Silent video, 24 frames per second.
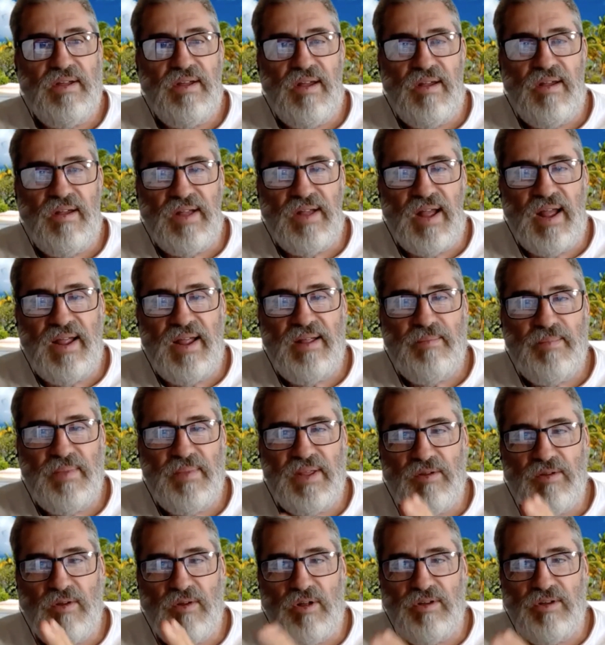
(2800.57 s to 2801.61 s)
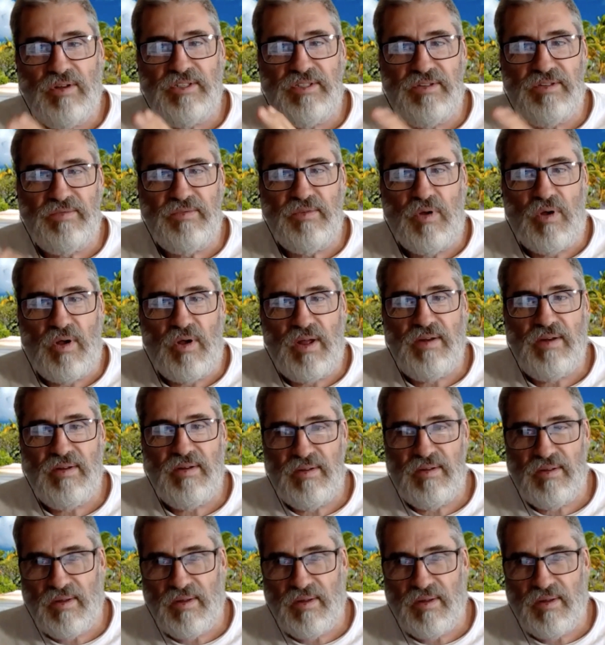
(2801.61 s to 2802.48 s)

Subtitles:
okay? Being conscious of God.